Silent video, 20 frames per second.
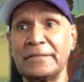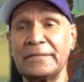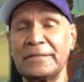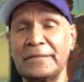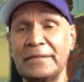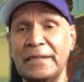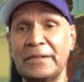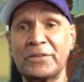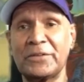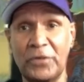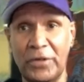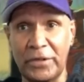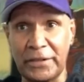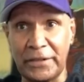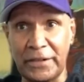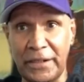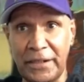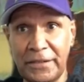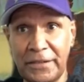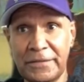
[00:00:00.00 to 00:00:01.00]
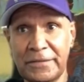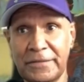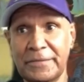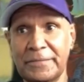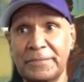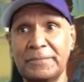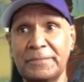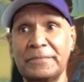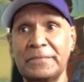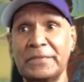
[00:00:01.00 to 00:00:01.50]
and crocodiles.
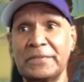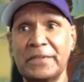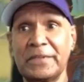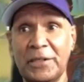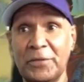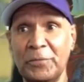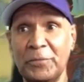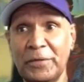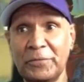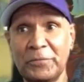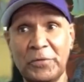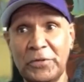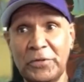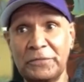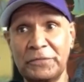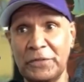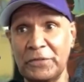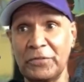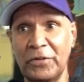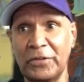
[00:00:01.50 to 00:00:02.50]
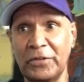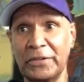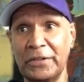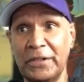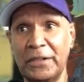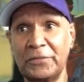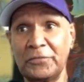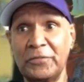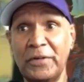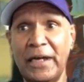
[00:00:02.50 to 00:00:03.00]
There's only one word for
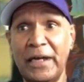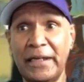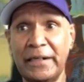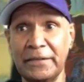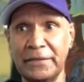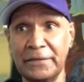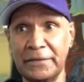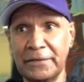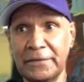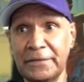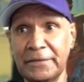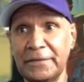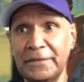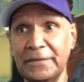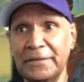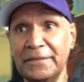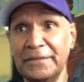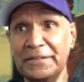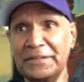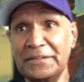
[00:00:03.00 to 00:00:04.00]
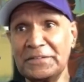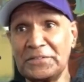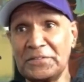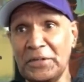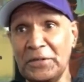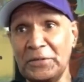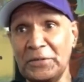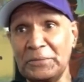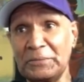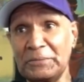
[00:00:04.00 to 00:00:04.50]
crocodile, run.
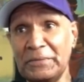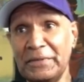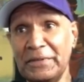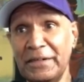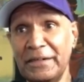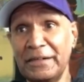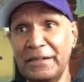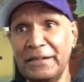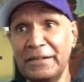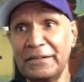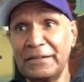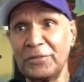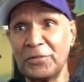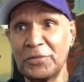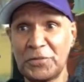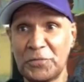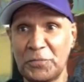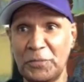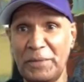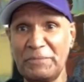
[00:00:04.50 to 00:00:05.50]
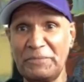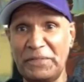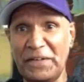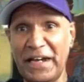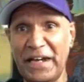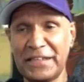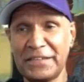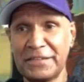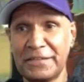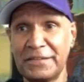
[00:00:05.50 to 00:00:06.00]
So, or swim
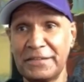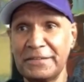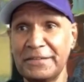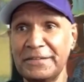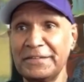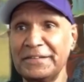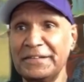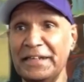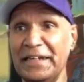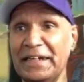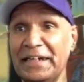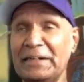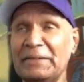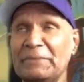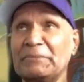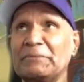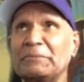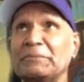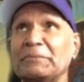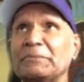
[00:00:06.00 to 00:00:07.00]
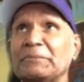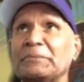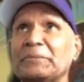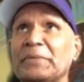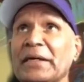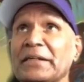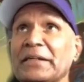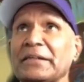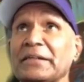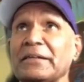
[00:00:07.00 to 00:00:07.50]
fast.
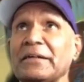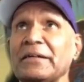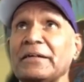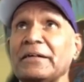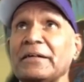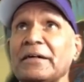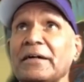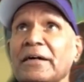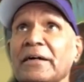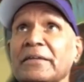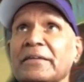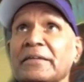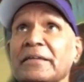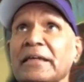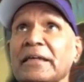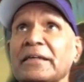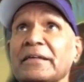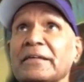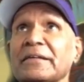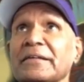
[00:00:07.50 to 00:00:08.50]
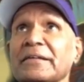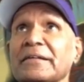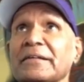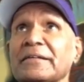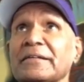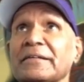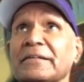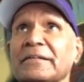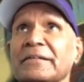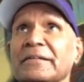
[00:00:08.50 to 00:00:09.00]
But I think
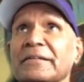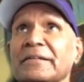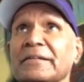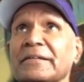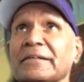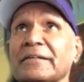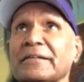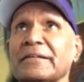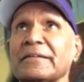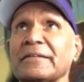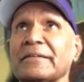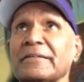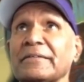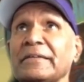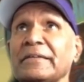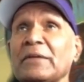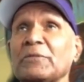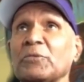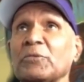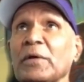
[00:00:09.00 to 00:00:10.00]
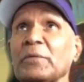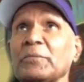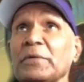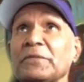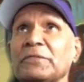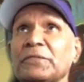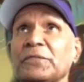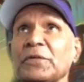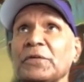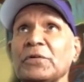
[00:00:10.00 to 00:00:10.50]
that when we
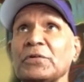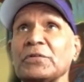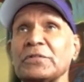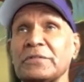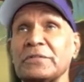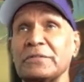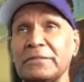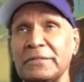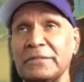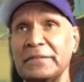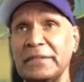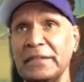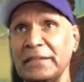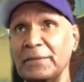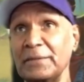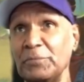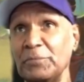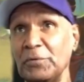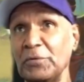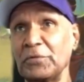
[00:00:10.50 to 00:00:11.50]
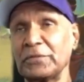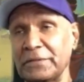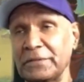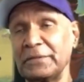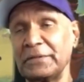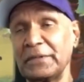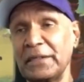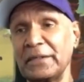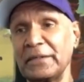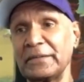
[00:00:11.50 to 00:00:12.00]
first did the book,
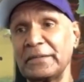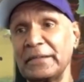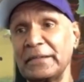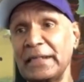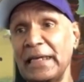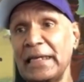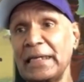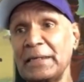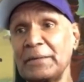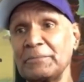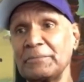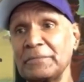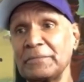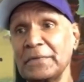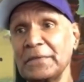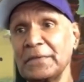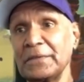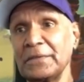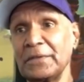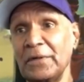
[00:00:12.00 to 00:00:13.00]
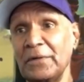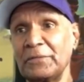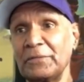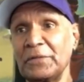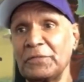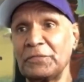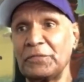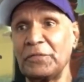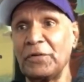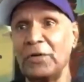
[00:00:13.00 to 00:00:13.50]
the name of
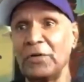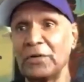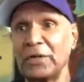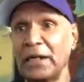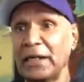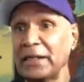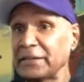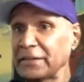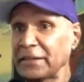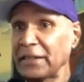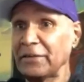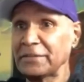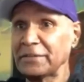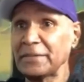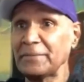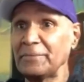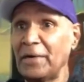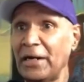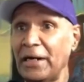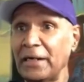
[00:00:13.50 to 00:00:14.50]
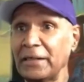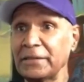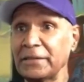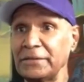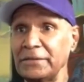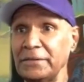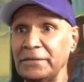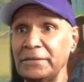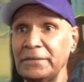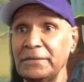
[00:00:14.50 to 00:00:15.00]
the frog, I had to go and see my uncle.